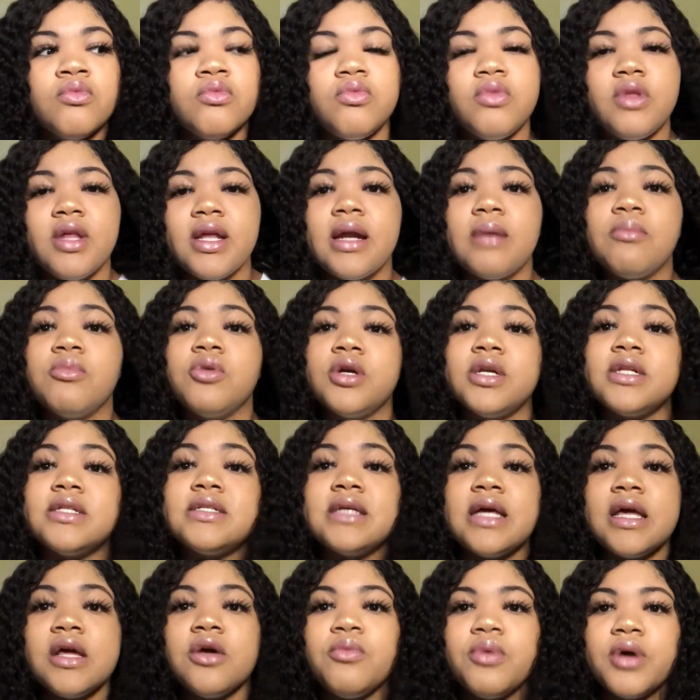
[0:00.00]
then I'm going to
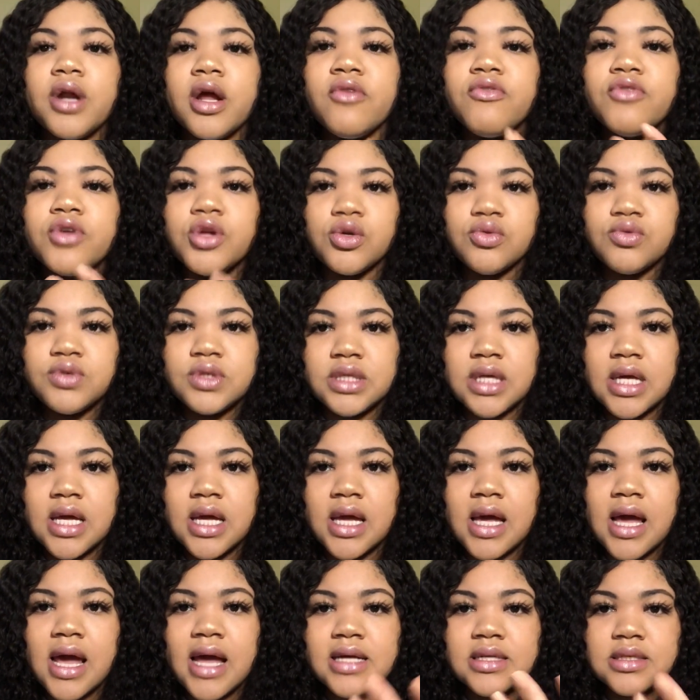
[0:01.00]
take whatever you
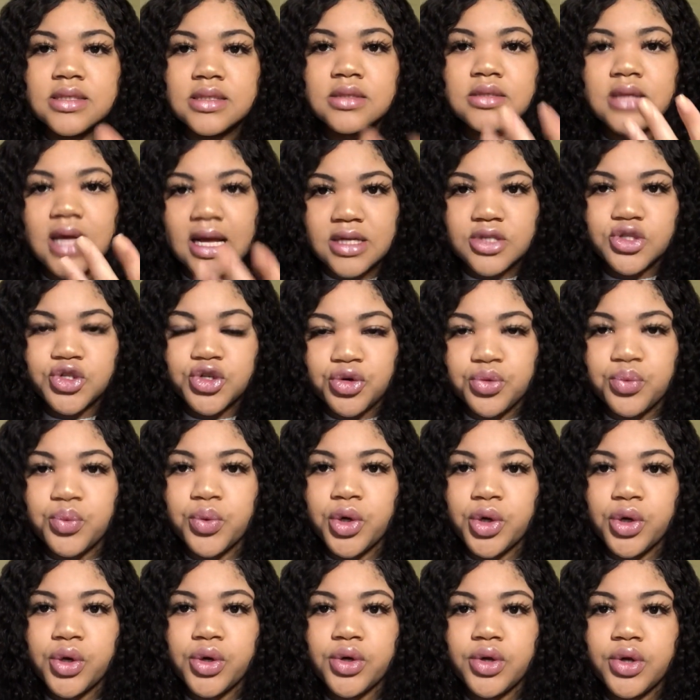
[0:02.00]
say as your
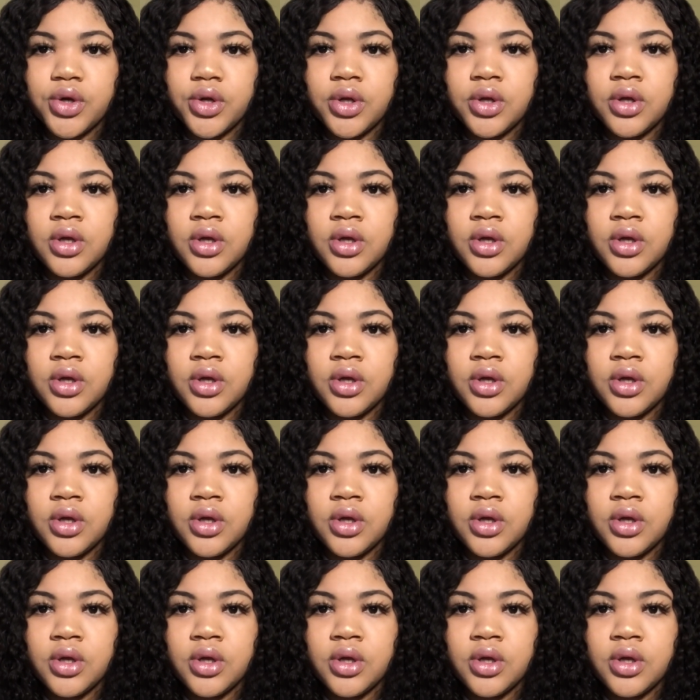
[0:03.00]
word.